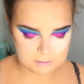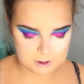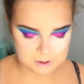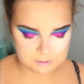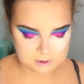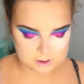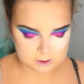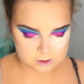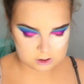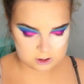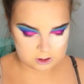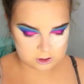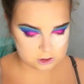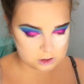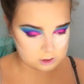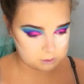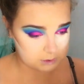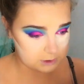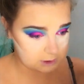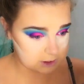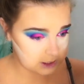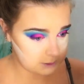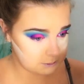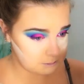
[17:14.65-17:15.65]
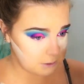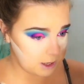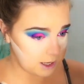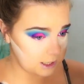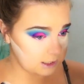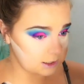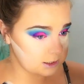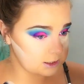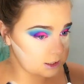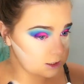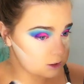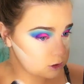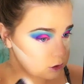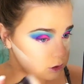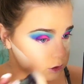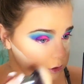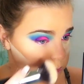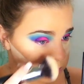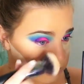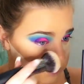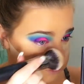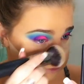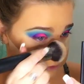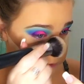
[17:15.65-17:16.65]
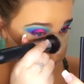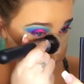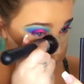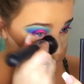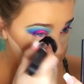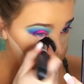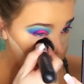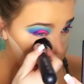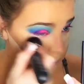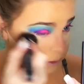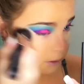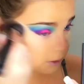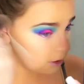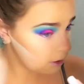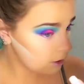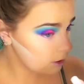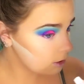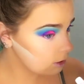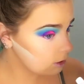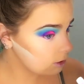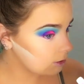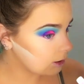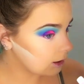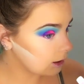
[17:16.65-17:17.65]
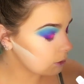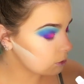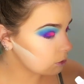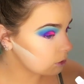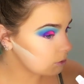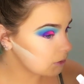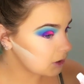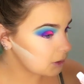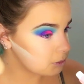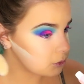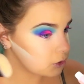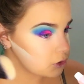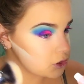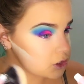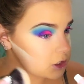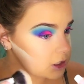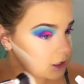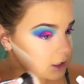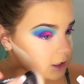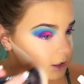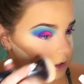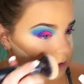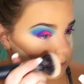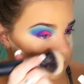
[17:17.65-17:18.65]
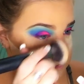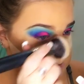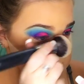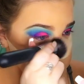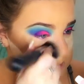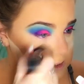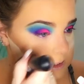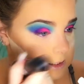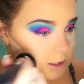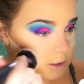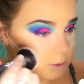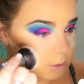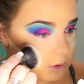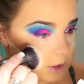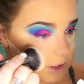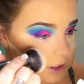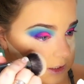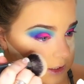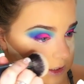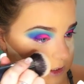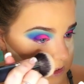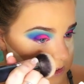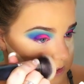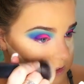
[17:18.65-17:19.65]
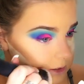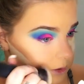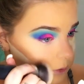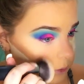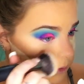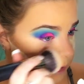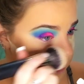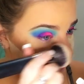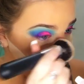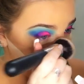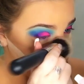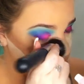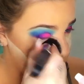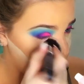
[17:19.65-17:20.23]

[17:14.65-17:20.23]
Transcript: Maybe I should actually be paying attention to what I'm doing. I don't wanna be pushing it into my skin. I wanna dust it away.